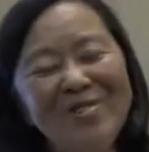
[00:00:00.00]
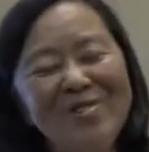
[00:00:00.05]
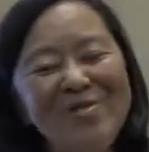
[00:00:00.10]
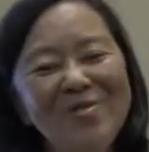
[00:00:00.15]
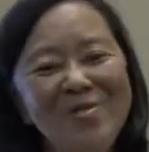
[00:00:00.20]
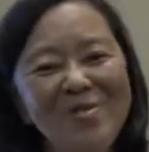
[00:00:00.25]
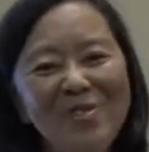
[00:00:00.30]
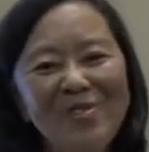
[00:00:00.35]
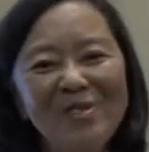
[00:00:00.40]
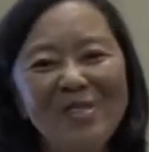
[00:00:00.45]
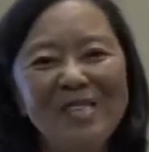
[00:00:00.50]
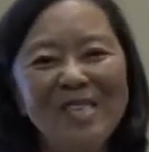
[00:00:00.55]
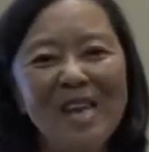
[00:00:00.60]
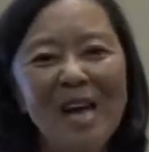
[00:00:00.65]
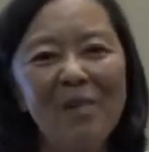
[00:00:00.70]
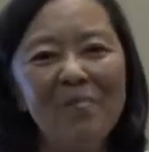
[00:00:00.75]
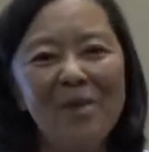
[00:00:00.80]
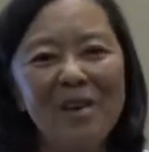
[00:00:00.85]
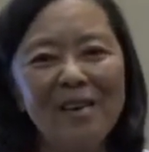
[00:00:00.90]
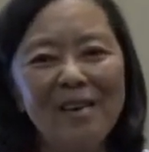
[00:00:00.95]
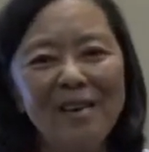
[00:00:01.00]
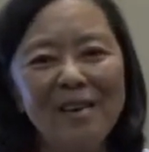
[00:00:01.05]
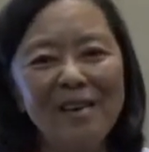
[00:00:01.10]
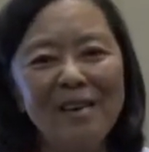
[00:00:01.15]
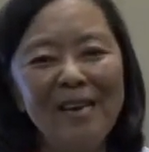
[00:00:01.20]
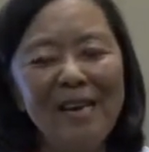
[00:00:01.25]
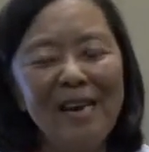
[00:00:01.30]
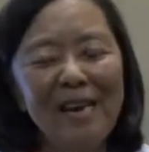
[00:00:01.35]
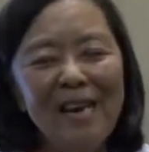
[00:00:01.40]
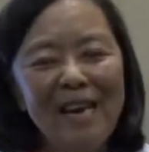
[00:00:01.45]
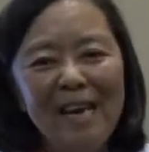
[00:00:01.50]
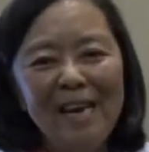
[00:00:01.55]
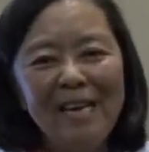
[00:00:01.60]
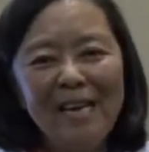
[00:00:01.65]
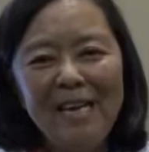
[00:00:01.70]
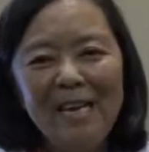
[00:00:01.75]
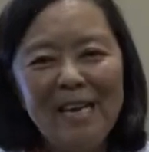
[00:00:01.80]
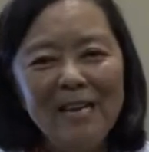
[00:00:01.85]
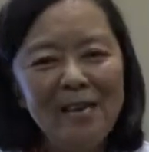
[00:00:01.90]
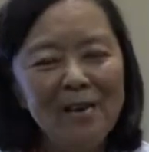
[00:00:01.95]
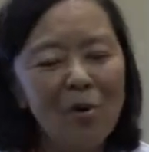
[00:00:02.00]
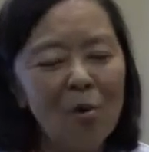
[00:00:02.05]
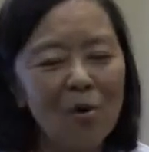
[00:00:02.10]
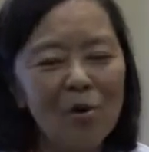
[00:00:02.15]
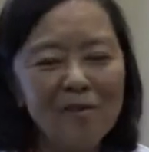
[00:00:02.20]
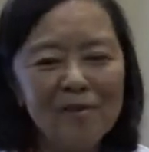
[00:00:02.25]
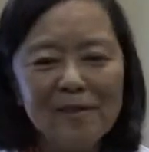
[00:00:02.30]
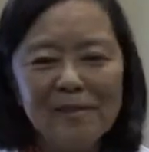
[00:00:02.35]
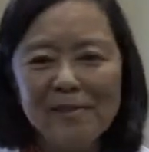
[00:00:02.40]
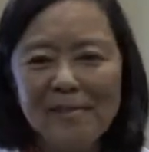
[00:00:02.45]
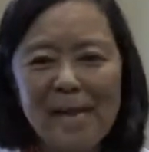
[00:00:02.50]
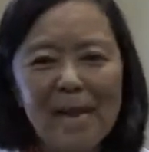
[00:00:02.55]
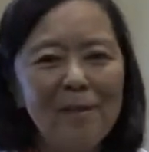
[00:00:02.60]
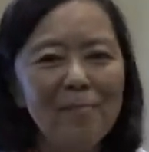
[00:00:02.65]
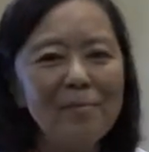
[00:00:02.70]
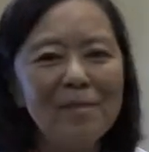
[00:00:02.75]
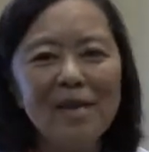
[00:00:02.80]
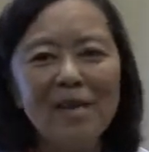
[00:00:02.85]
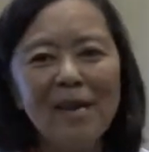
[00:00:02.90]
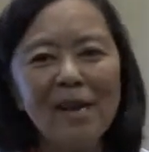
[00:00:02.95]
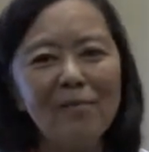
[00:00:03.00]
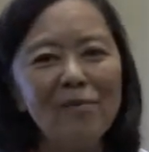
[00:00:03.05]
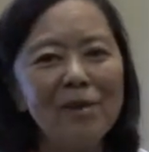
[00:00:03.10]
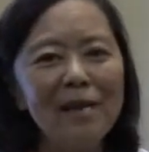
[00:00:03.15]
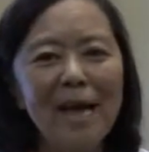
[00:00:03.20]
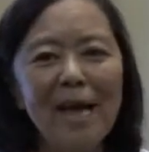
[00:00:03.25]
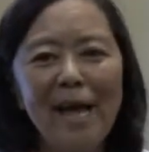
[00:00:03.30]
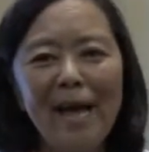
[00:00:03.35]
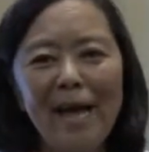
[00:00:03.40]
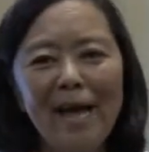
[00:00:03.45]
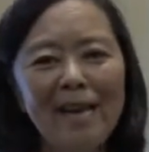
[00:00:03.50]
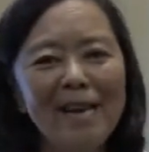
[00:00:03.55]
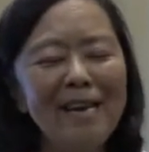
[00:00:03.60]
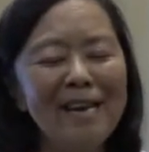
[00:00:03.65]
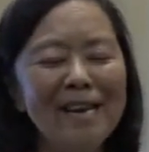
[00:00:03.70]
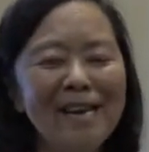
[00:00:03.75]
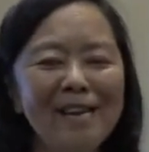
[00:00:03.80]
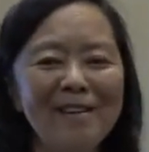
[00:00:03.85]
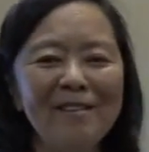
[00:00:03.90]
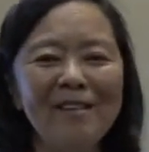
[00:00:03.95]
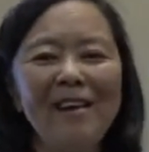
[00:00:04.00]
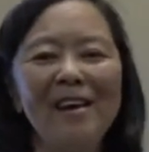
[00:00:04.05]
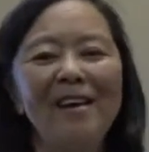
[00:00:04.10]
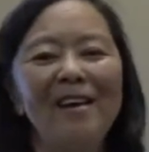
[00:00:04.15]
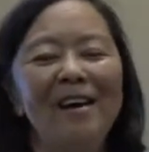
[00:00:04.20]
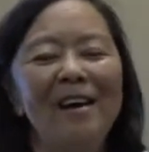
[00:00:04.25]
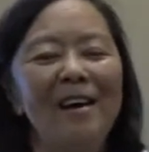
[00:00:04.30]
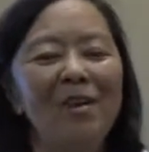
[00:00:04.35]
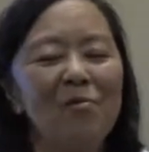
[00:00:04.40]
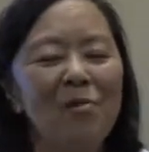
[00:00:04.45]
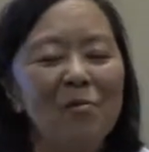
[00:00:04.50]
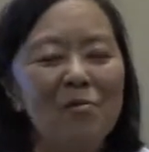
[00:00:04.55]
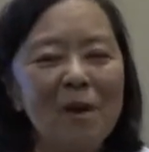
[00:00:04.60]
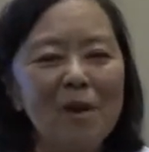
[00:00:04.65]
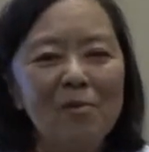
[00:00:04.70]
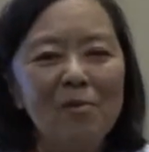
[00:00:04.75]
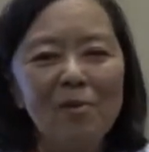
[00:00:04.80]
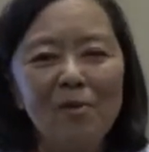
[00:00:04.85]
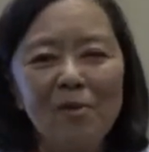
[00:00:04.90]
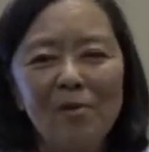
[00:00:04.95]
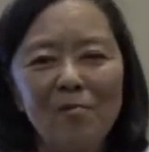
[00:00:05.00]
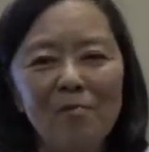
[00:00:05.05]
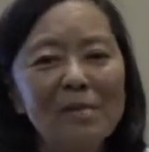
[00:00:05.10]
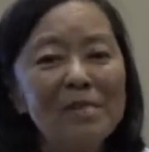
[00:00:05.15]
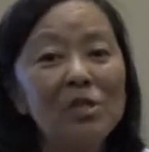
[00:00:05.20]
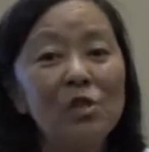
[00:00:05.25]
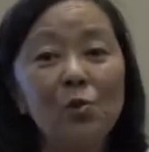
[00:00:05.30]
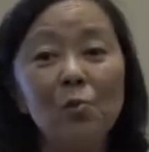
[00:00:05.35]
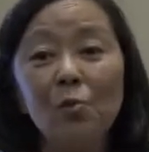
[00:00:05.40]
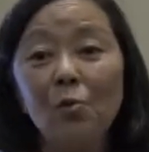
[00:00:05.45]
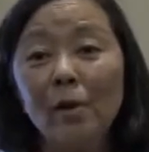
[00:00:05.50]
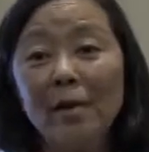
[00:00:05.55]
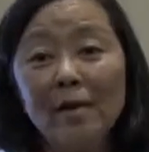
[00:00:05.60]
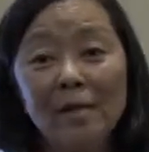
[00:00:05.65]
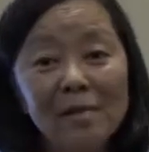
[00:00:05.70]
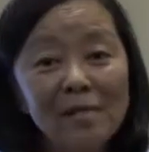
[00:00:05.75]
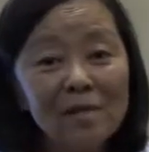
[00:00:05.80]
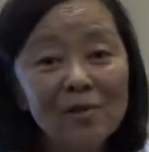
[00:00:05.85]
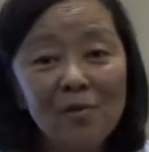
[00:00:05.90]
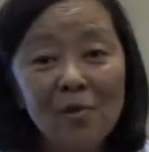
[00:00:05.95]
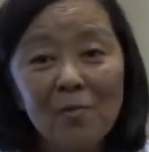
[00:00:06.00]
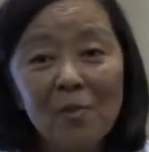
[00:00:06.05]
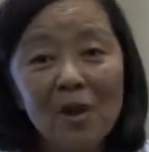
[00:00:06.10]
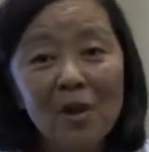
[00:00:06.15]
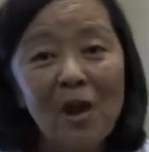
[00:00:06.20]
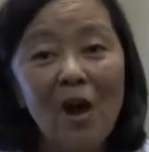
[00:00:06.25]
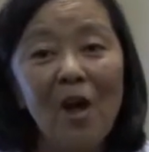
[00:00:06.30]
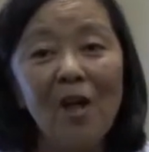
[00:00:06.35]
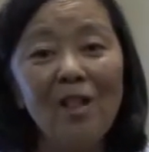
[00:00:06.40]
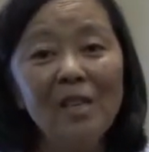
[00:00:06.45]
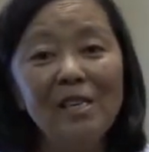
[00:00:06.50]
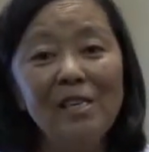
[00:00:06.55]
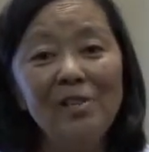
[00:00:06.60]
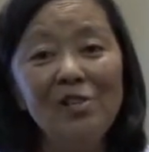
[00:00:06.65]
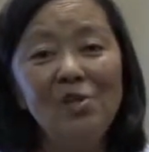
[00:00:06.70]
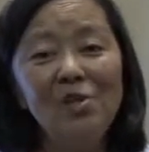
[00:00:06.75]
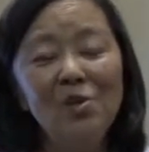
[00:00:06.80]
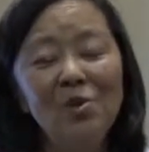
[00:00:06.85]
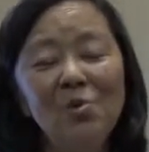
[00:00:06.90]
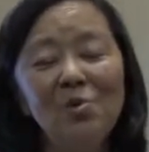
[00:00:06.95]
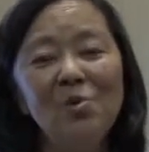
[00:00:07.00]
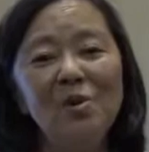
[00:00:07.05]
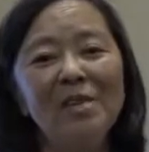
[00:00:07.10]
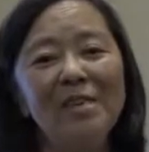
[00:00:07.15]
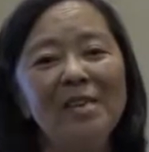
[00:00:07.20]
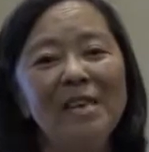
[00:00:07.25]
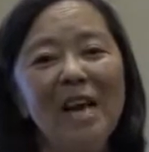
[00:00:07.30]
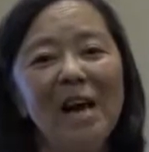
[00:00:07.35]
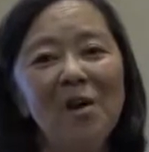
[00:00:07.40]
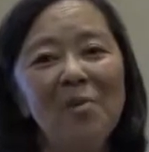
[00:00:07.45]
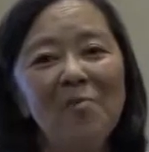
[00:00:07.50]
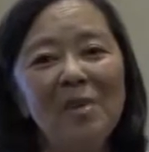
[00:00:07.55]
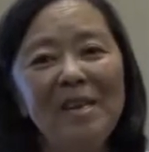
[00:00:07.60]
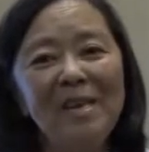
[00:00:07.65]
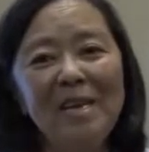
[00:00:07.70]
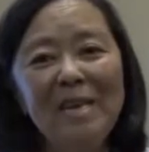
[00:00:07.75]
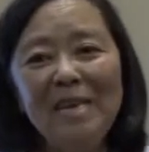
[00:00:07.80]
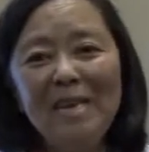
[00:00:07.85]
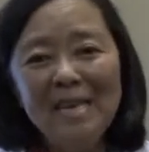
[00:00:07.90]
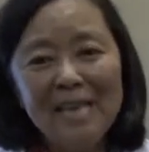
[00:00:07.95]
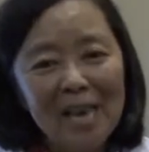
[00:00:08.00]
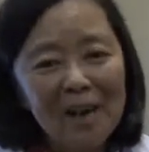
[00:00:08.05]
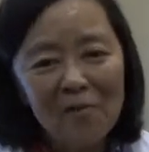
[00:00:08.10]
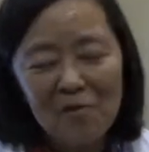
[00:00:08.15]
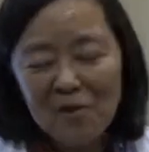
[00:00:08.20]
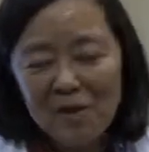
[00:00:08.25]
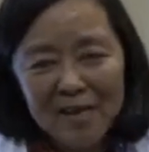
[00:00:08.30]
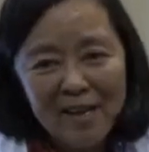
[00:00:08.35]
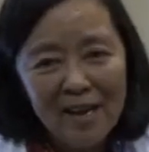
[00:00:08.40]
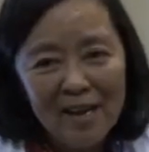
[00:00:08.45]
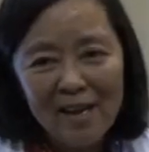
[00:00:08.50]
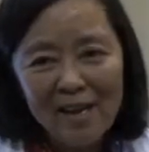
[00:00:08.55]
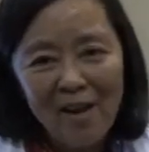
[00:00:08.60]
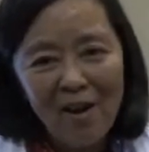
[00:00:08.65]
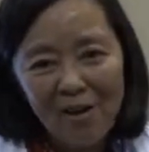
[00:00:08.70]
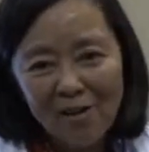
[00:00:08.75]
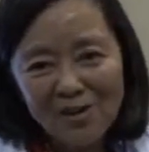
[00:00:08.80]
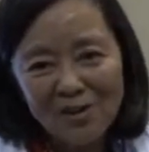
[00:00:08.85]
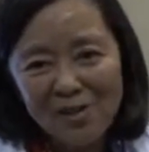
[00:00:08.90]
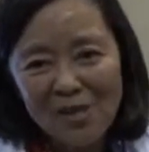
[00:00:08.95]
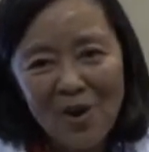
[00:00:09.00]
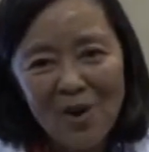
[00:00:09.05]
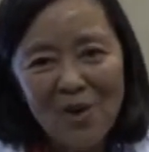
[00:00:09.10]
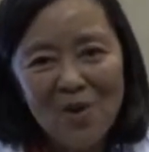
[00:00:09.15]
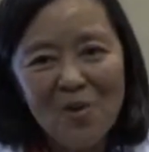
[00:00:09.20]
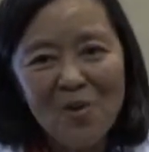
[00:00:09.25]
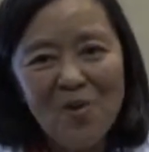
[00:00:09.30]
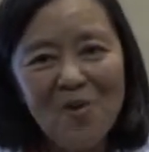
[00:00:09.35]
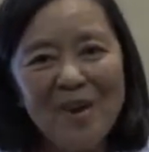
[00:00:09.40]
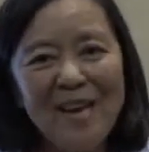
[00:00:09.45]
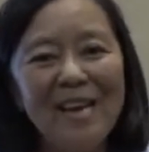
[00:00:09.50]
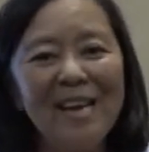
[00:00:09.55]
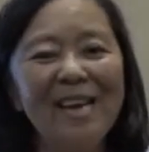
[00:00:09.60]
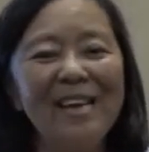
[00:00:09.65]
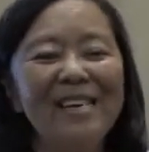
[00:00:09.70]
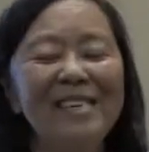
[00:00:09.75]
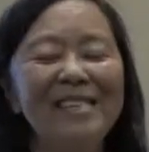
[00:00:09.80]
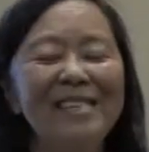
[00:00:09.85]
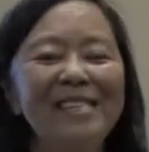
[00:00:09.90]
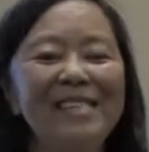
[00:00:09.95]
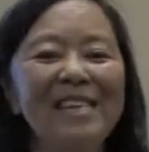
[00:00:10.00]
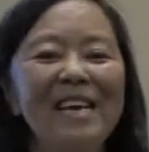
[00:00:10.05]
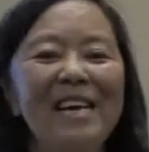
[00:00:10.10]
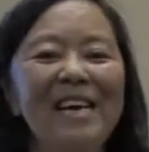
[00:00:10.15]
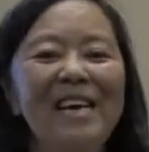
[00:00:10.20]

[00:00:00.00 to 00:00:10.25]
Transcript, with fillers: who used to come in and, and he ordered the same thing every day and i remember mr briggs from the college who would come and eat every day also and